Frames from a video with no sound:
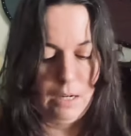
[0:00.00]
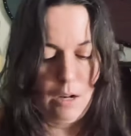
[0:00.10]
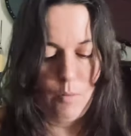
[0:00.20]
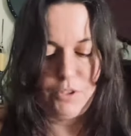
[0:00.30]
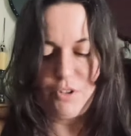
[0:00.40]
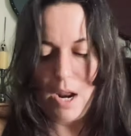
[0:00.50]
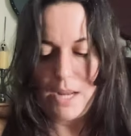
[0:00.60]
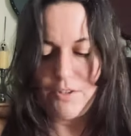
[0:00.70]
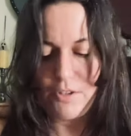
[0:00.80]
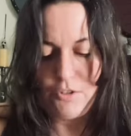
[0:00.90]
What's
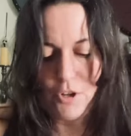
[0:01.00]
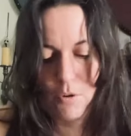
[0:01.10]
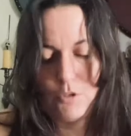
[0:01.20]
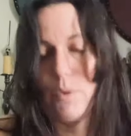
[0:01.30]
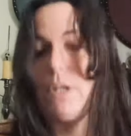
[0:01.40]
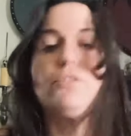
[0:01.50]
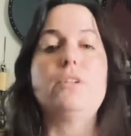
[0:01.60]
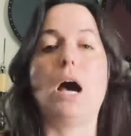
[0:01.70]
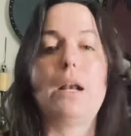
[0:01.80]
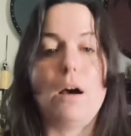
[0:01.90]
nice is too, is when it's
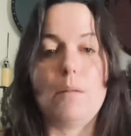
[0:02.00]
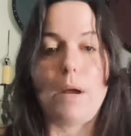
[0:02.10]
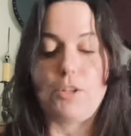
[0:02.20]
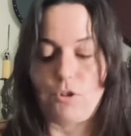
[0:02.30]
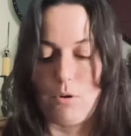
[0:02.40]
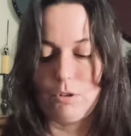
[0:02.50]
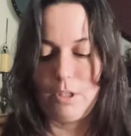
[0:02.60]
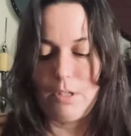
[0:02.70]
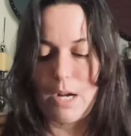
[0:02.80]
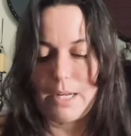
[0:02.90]
not on my
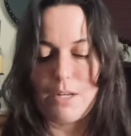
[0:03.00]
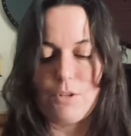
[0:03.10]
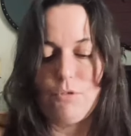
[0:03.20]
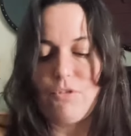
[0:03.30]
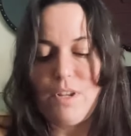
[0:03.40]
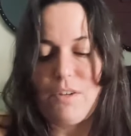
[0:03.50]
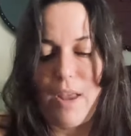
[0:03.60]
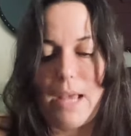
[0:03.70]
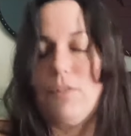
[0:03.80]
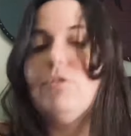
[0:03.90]
shoulder, I can use these
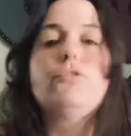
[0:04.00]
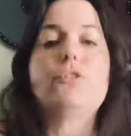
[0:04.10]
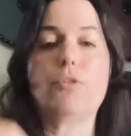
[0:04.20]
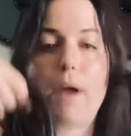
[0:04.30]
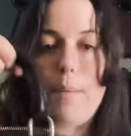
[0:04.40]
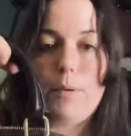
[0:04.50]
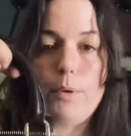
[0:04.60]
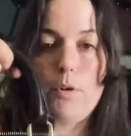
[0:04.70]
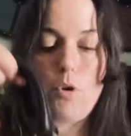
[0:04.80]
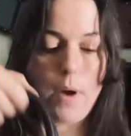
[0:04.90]
handles to grab it
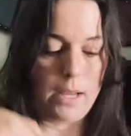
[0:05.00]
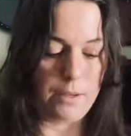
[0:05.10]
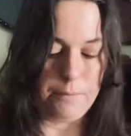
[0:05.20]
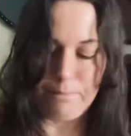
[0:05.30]
real quick.